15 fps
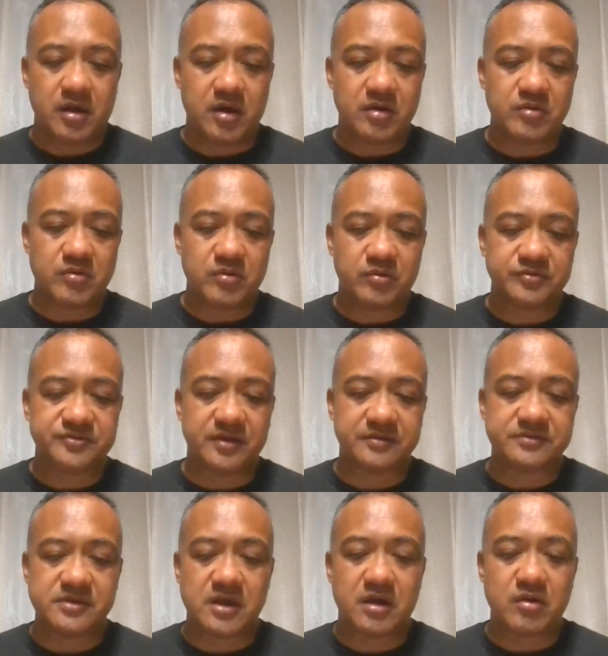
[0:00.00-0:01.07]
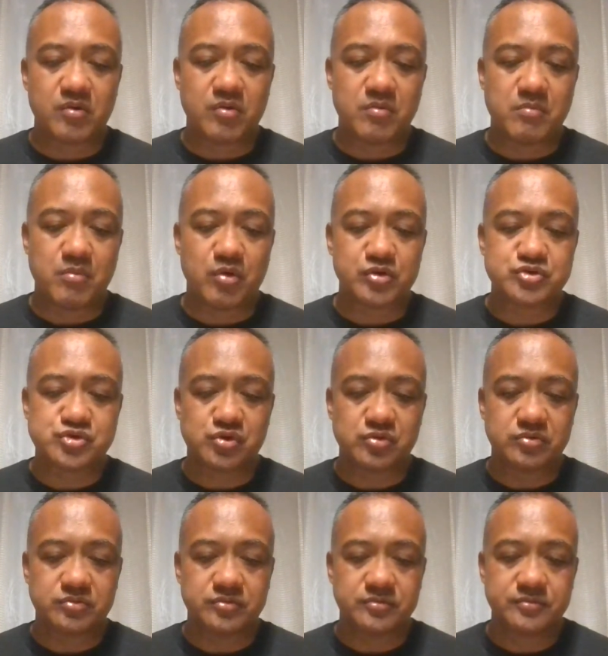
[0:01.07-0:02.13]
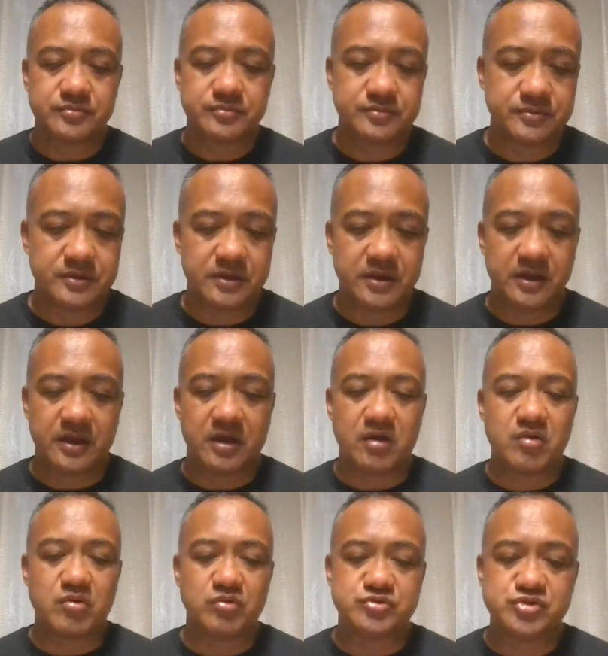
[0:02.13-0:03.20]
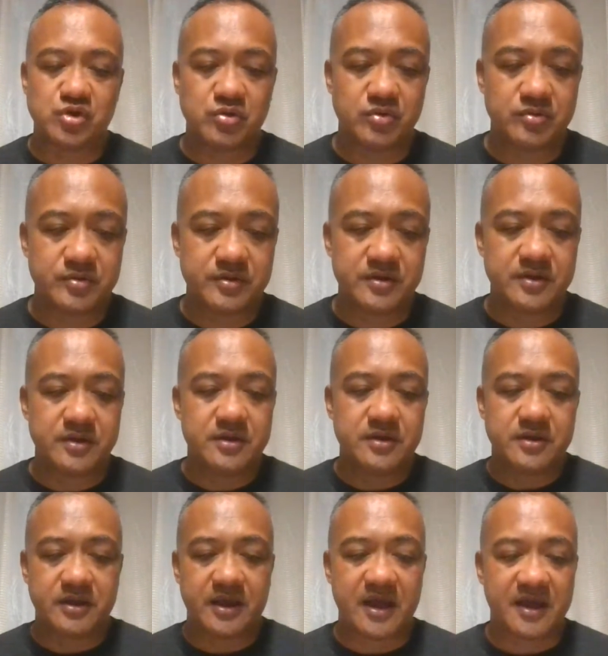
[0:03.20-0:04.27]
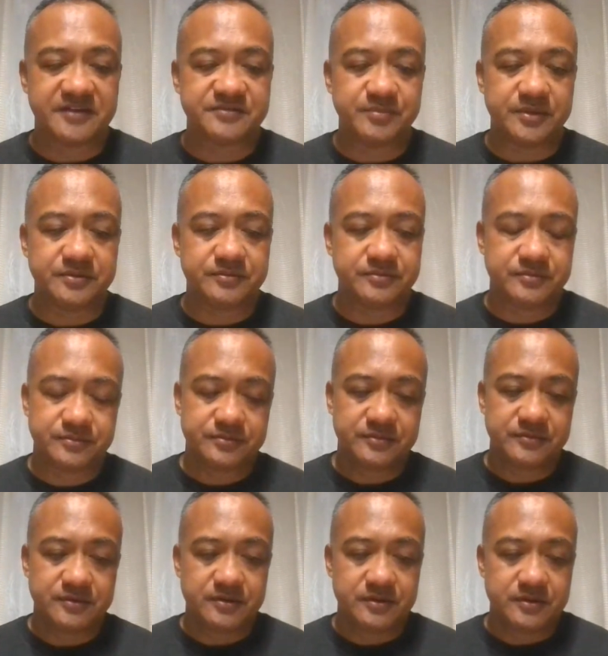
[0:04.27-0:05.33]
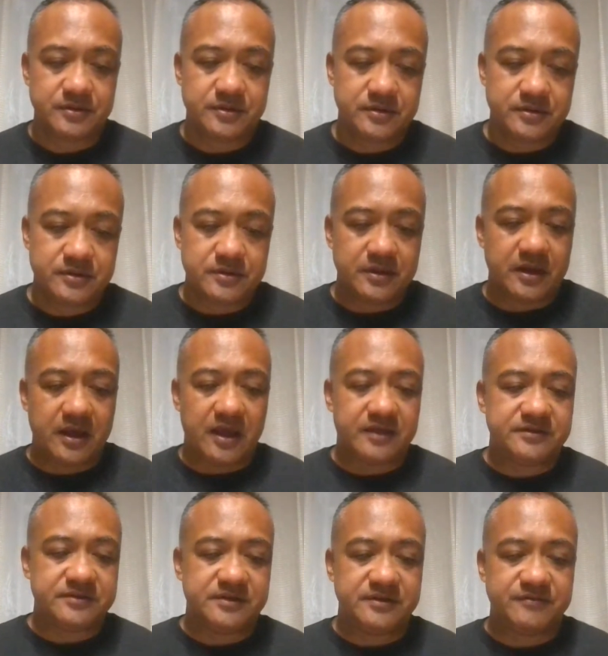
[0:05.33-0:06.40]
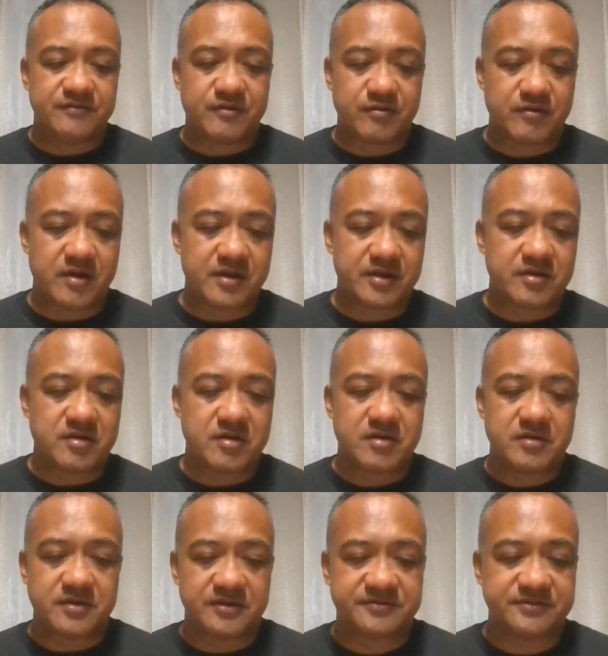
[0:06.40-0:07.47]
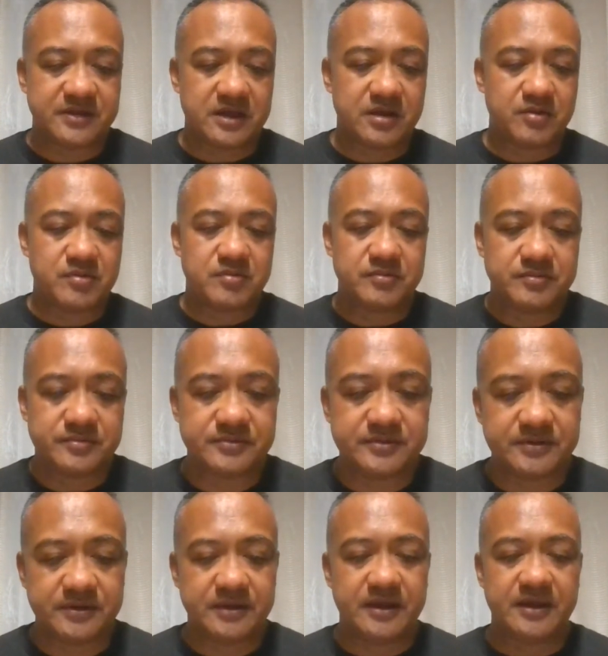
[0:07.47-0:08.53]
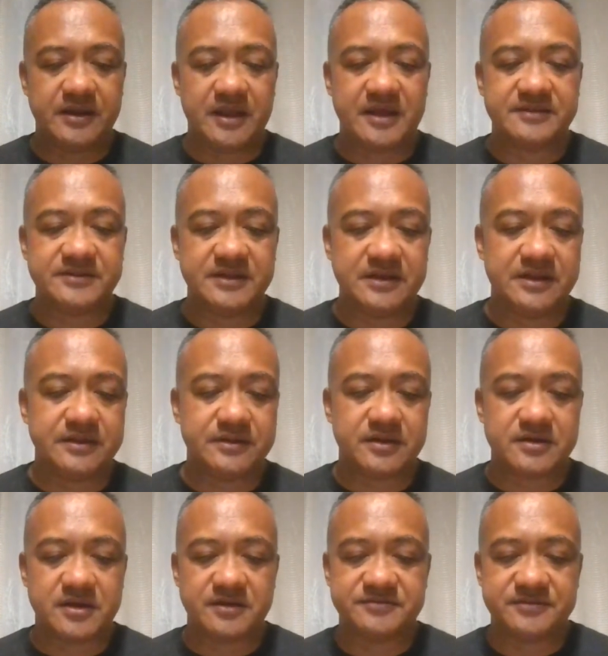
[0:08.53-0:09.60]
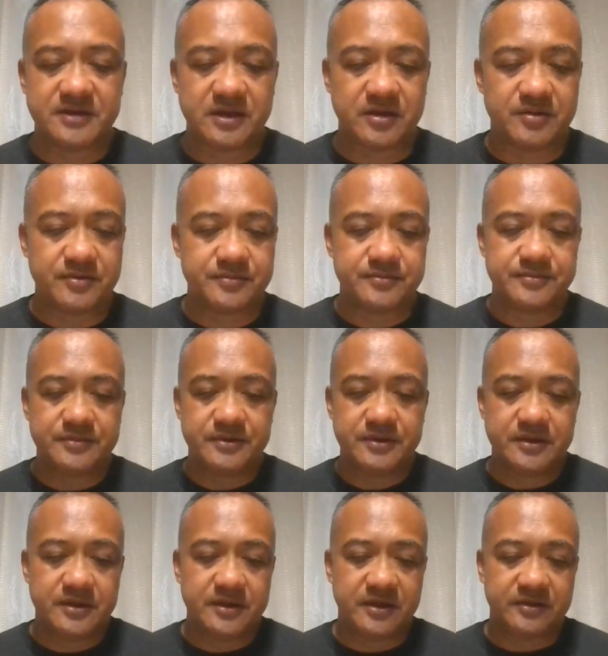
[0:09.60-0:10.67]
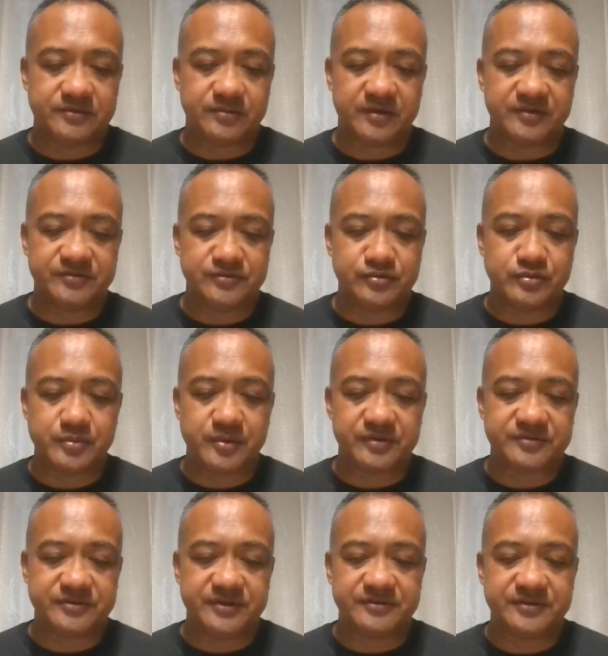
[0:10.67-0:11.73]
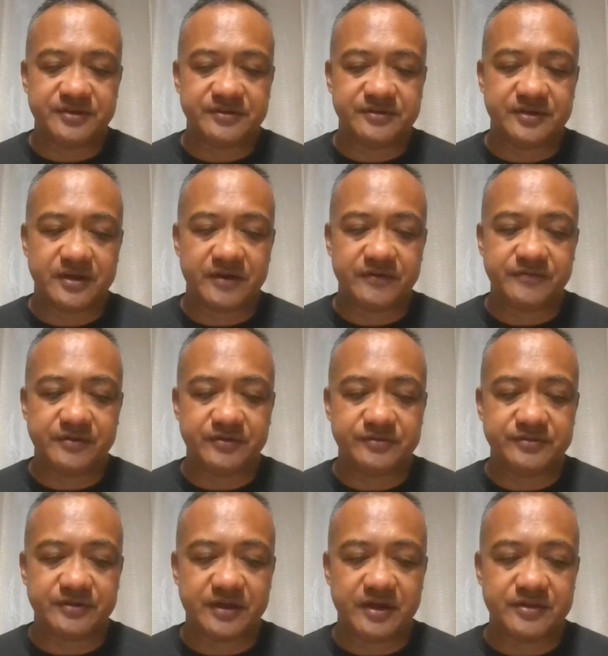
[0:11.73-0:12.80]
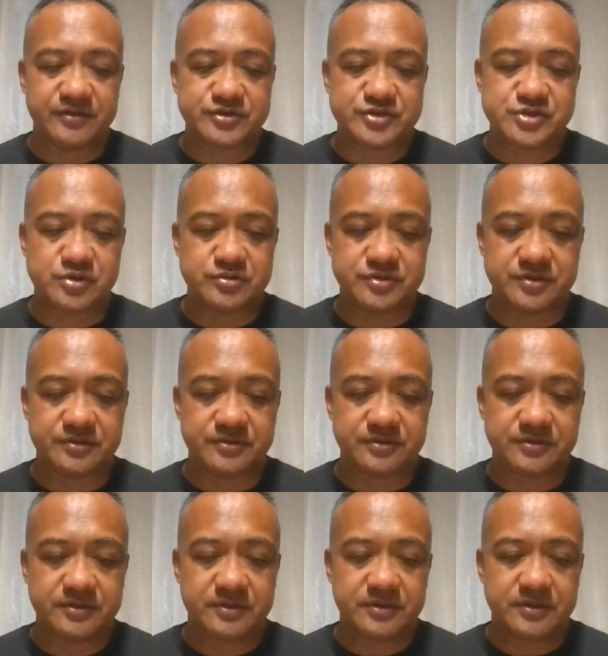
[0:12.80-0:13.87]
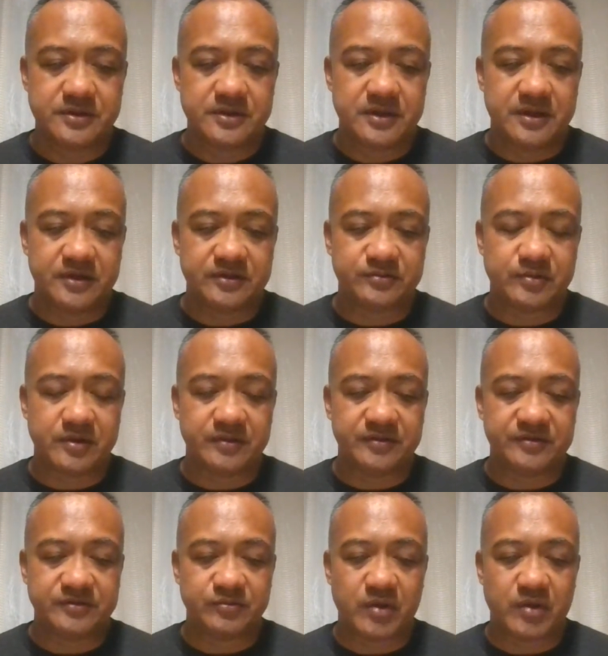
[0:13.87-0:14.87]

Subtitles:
Uncle Santiago Mocho and Uncle Joe Gasman, Auntie Veronica Costello and Auntie Linda Costello, as well as numerous nieces and nephews and their children, as well as his